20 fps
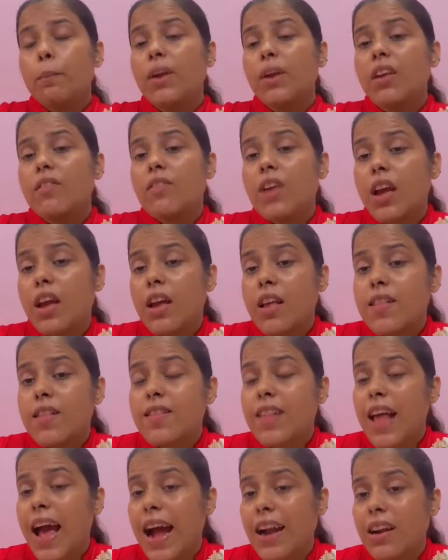prevails
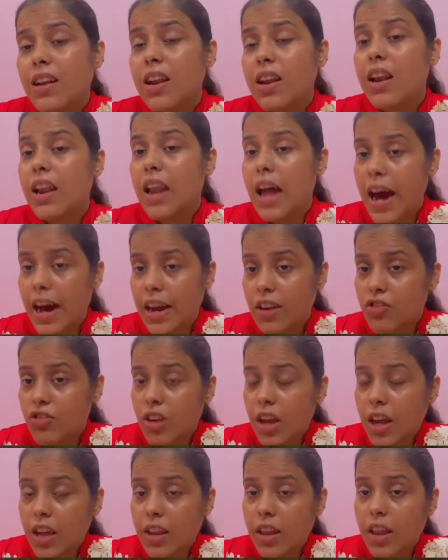at a large
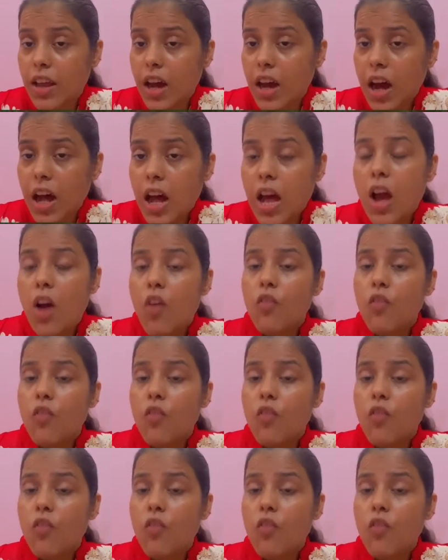area